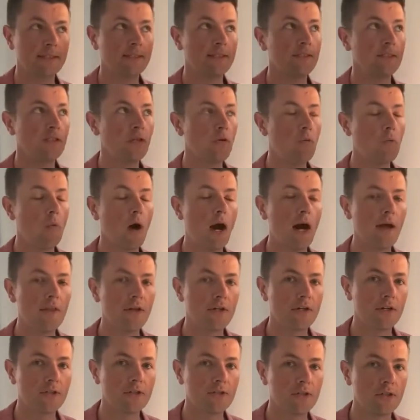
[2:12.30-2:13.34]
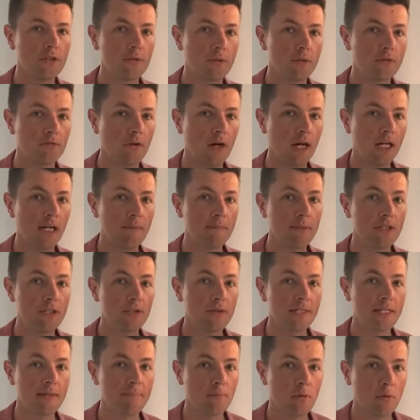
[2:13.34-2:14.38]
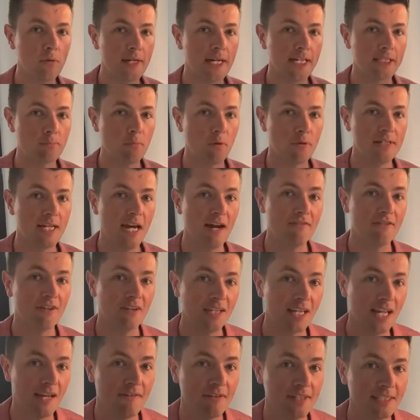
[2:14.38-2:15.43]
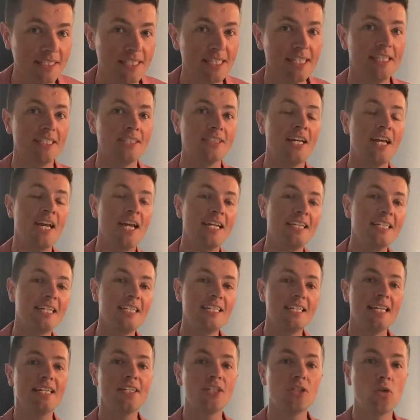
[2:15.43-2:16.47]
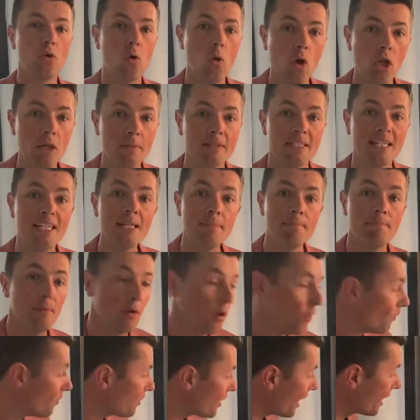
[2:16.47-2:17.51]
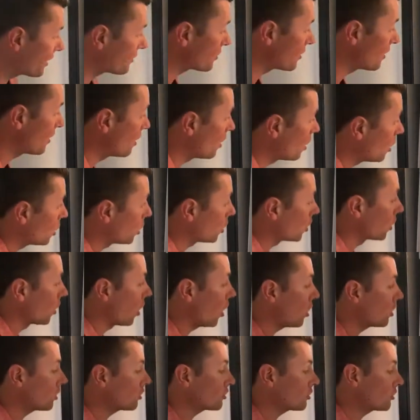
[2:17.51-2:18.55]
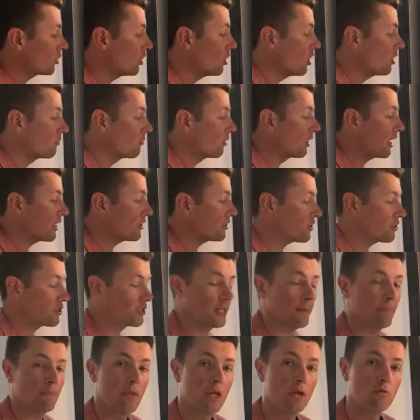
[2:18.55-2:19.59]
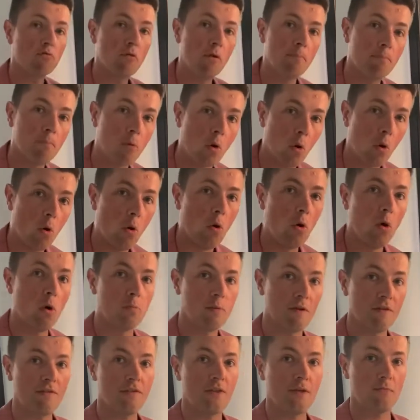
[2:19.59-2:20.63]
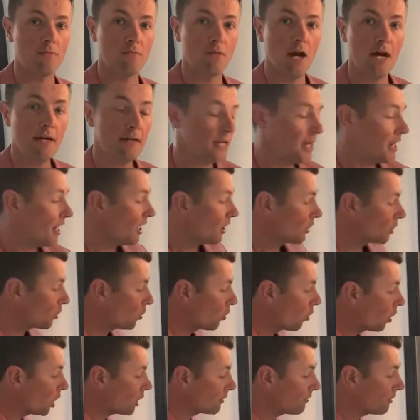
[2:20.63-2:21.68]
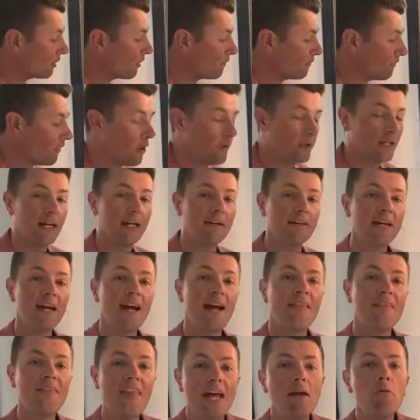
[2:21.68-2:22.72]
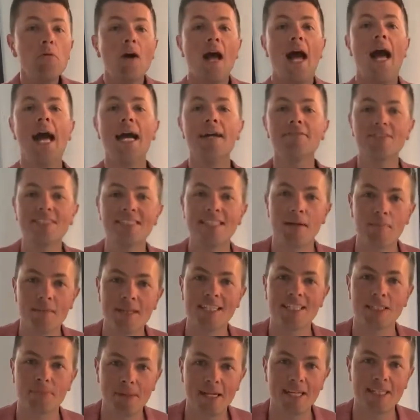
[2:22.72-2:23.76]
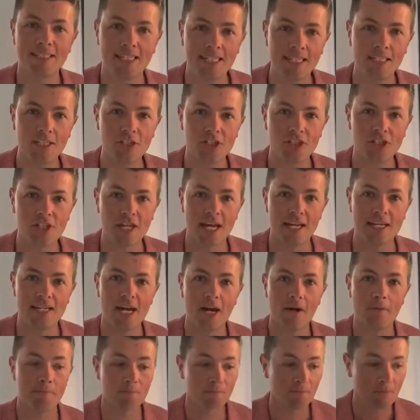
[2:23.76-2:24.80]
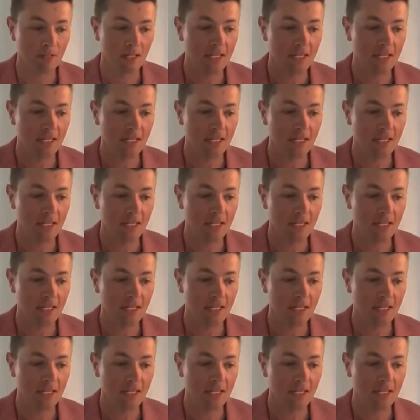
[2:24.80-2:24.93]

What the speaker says: I don't know why they don't do it, right? I've been doing import-export now for 11 years. You need to call them. You need to build that long-term relationship, the rapport with them, right? Call them on the phone. Now, they will have someone that speaks English there. Now,